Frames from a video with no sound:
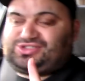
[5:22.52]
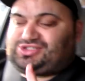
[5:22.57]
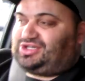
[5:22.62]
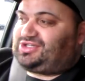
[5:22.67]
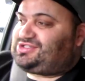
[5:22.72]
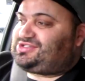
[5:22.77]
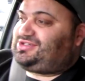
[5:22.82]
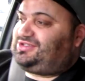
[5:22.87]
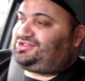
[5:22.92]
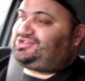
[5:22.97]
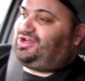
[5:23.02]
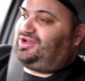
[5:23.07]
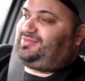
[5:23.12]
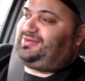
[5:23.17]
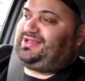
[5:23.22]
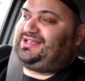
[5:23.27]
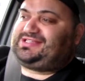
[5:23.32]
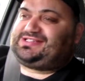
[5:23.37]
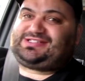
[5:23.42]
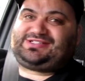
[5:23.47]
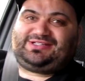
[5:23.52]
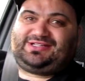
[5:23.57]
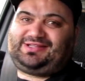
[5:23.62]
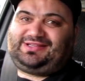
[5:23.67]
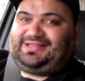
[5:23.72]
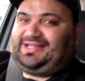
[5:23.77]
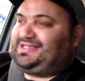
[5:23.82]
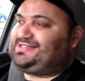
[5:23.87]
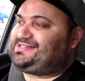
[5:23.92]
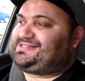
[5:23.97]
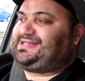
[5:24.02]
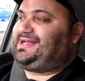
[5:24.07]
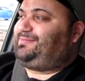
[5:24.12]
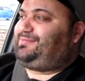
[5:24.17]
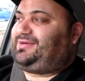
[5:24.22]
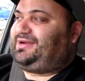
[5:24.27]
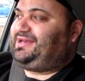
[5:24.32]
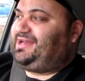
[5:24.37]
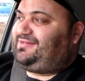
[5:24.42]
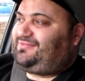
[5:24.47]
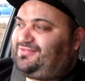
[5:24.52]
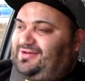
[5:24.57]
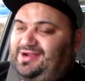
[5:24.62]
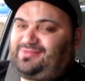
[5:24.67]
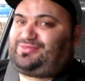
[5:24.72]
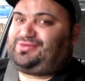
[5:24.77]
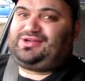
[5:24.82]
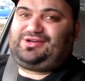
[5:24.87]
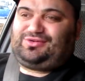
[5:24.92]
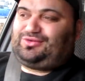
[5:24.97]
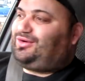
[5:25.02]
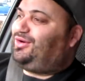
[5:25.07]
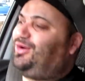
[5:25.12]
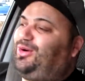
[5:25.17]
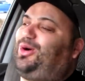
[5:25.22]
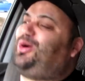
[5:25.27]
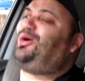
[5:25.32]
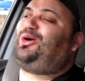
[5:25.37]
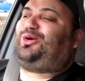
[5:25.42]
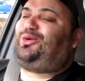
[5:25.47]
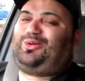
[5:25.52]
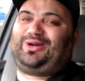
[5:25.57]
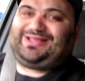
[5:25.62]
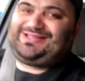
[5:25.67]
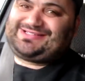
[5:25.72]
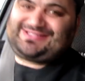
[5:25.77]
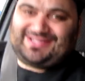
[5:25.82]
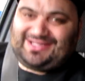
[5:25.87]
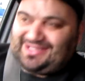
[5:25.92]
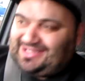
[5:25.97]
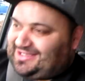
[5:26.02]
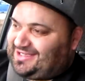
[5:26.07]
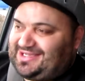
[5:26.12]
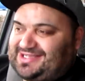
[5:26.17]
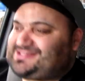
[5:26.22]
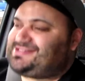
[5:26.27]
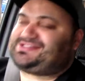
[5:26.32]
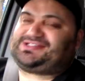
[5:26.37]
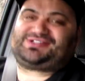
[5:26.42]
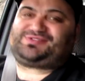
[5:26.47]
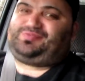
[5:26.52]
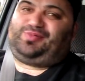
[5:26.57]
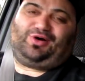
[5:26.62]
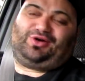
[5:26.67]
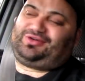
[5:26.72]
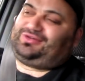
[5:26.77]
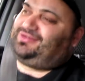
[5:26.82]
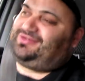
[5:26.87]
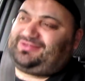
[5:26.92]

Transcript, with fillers: Shots at Toby's. Their snap and their fried bread always hits the spot.